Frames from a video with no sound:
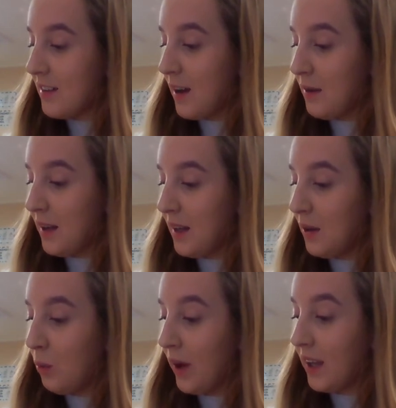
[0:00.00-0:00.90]
slowly,
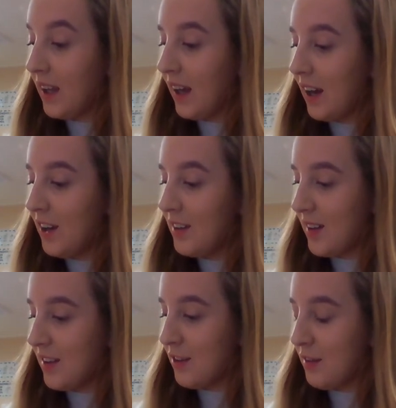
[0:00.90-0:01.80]
winking at her
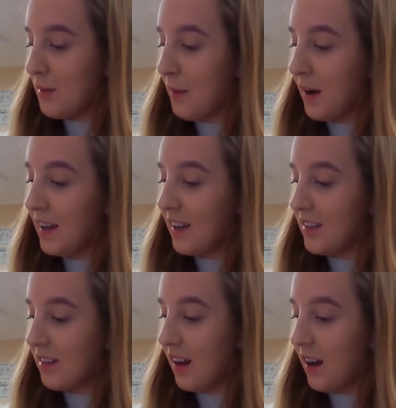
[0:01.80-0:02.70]
sister and smiling a
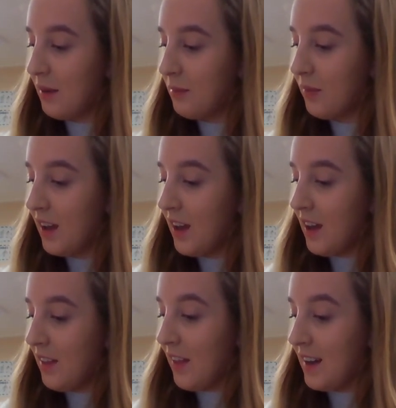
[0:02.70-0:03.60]
sly.
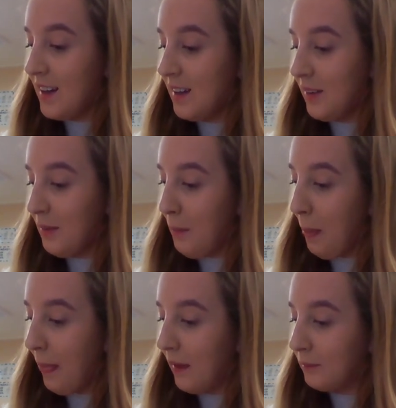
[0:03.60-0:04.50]
Then
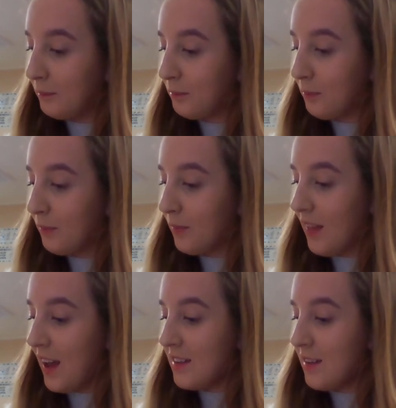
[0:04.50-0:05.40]

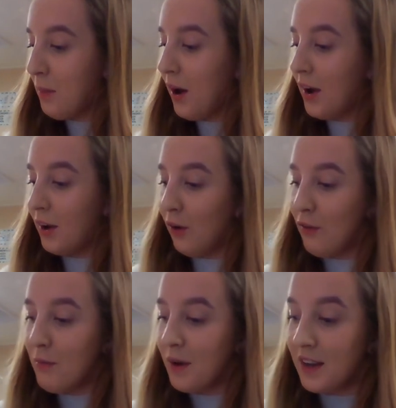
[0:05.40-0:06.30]
there's a pile
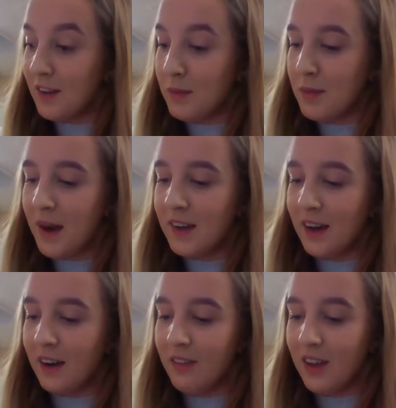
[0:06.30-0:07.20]
of money to be made
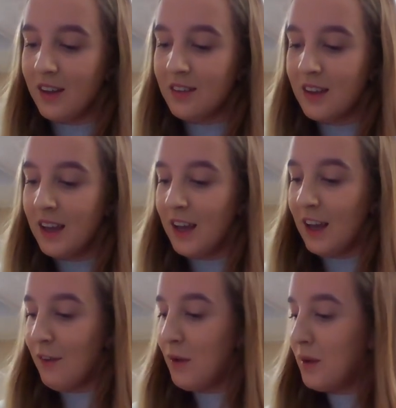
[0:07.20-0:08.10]
out of this,
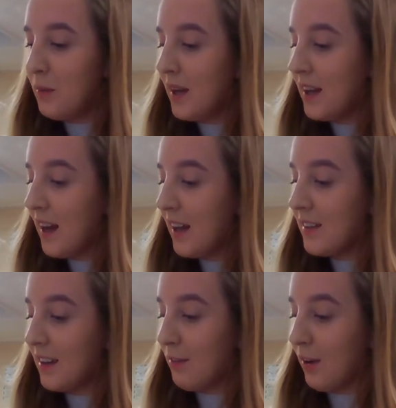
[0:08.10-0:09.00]
if only we can
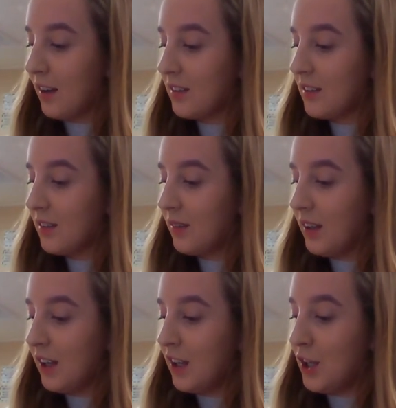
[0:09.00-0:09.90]
handle it right.
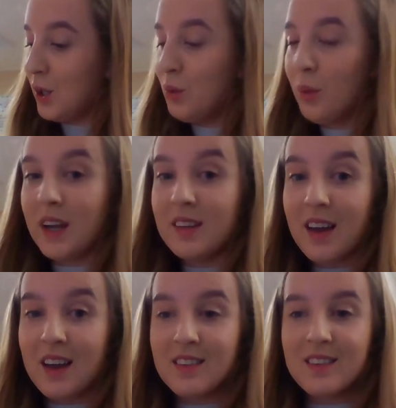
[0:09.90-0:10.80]
You wait
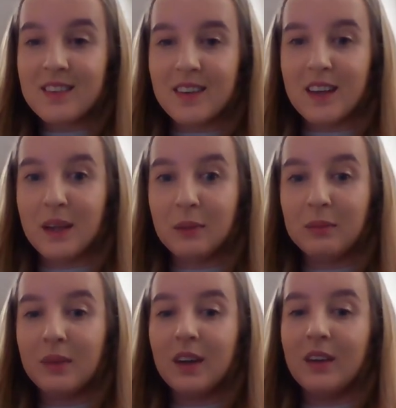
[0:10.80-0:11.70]
and see.
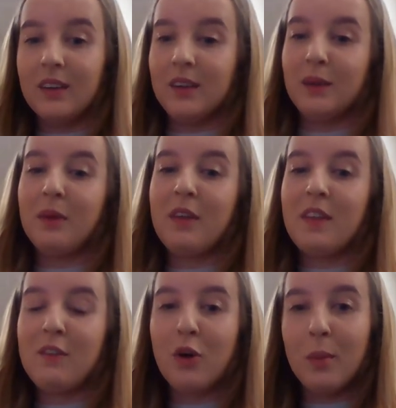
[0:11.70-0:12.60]
Uh-oh, I think
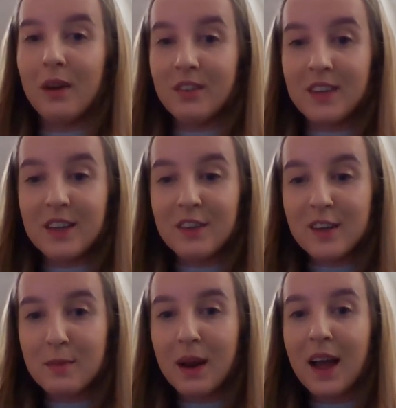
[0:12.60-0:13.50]
they've got a bit of
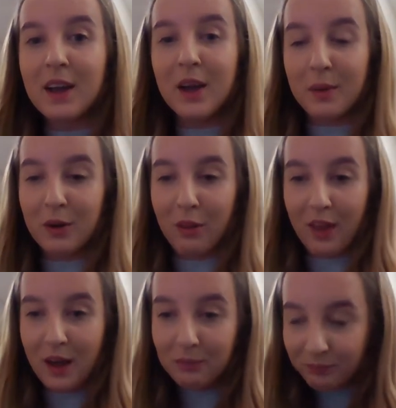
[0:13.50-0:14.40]
devious plan going on
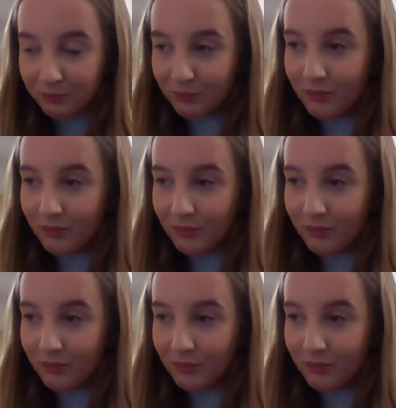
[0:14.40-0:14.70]
there.